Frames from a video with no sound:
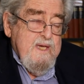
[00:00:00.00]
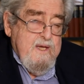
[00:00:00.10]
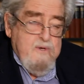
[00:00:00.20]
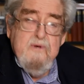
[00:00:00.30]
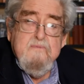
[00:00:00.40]

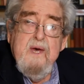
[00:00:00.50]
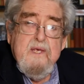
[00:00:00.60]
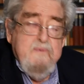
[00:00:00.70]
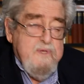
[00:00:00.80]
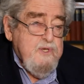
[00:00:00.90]
a good
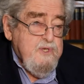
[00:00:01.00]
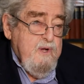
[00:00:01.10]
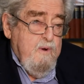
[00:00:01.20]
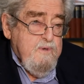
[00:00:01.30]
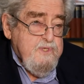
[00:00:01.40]
mathematician
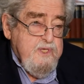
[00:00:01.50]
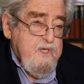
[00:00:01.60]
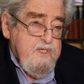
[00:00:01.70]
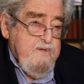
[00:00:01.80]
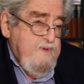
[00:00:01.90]
always
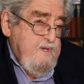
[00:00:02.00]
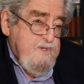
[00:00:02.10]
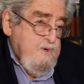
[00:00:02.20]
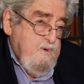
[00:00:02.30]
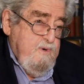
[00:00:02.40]
thinks of
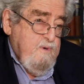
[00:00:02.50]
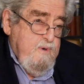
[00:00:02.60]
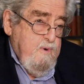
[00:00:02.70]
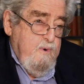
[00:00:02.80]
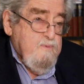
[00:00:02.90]
his or her
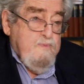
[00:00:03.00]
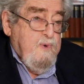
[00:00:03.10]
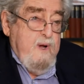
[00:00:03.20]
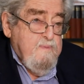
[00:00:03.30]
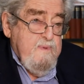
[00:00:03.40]
own
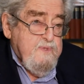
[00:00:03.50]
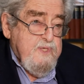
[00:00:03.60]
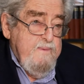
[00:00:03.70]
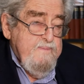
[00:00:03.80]
problems.